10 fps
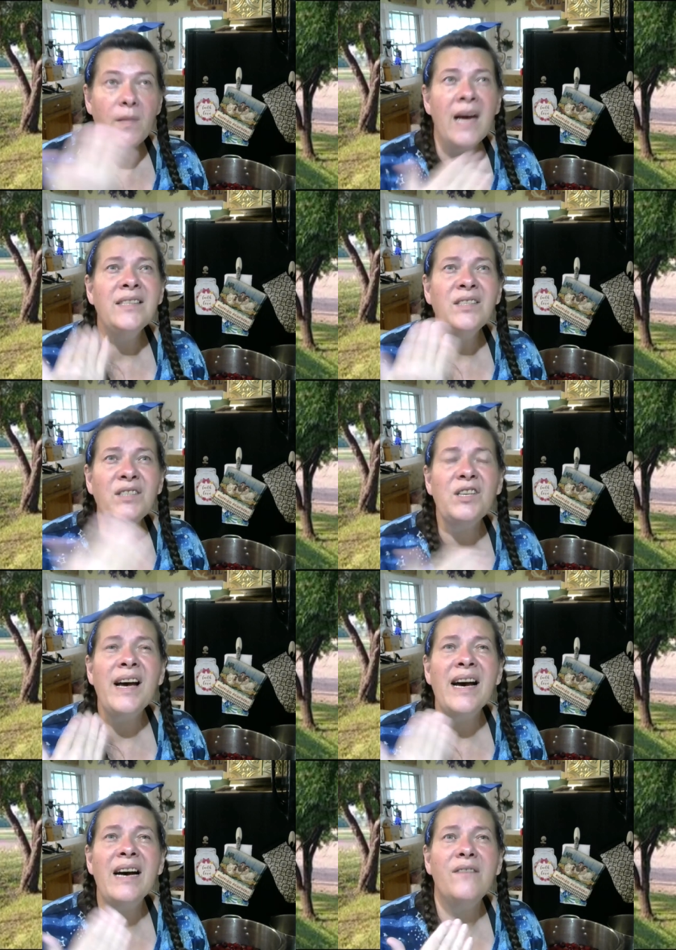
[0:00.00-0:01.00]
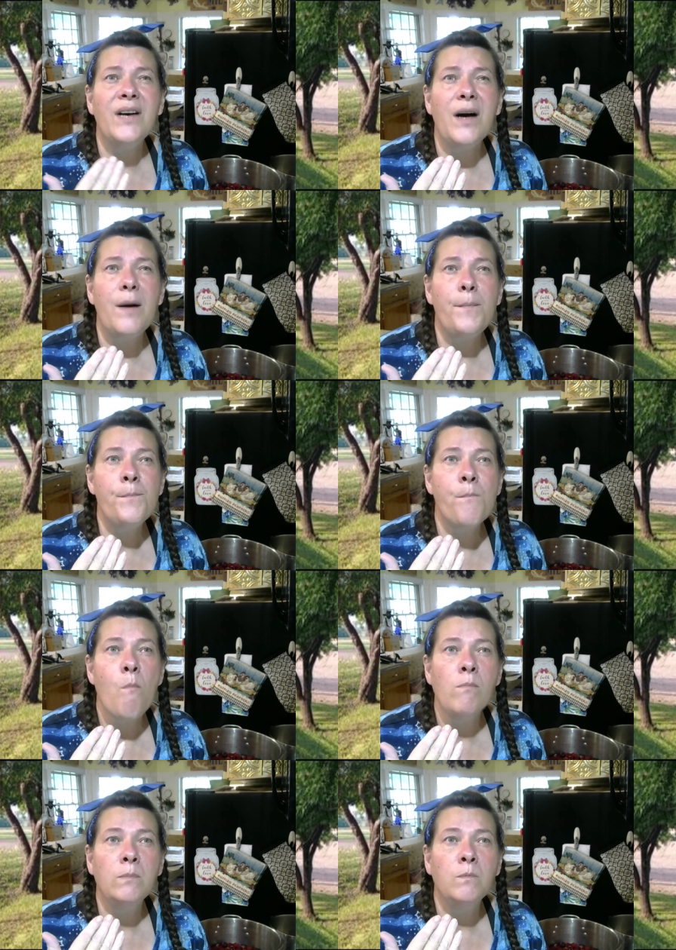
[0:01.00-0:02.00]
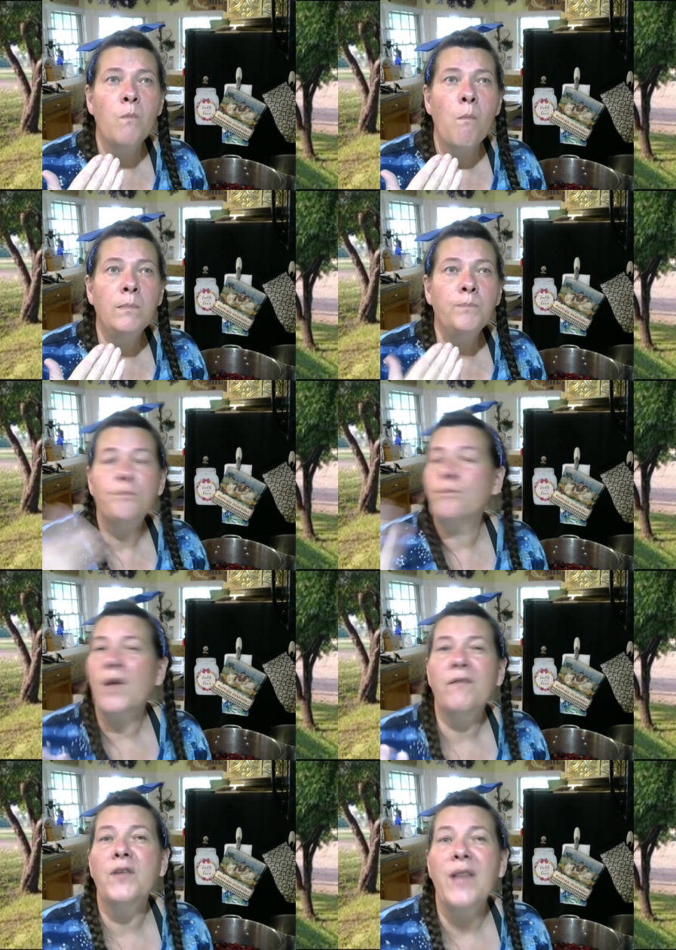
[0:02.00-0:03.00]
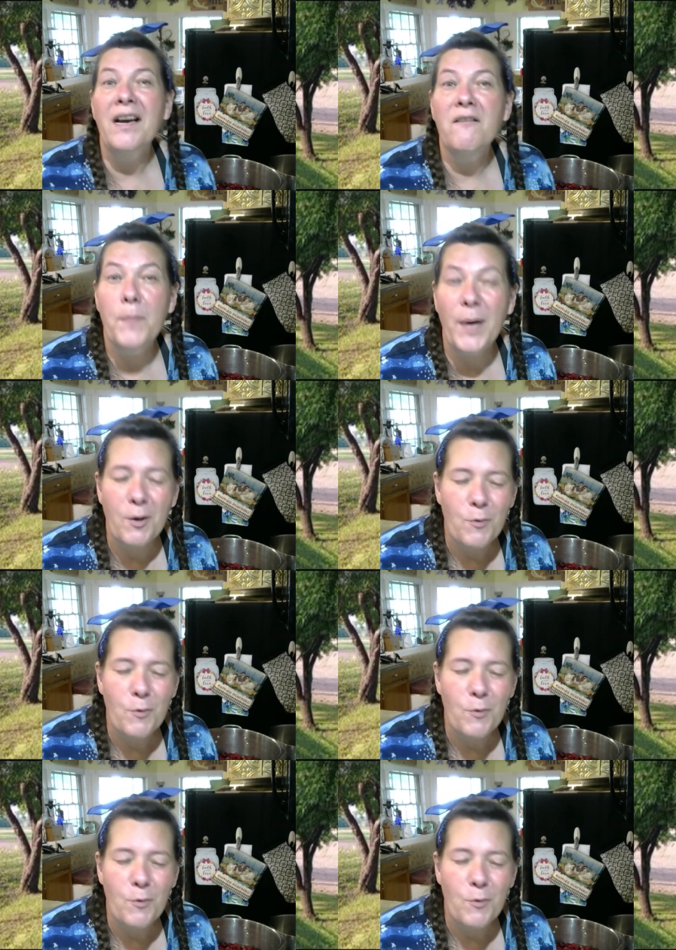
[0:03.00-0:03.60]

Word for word: I still have, um, for lack of a better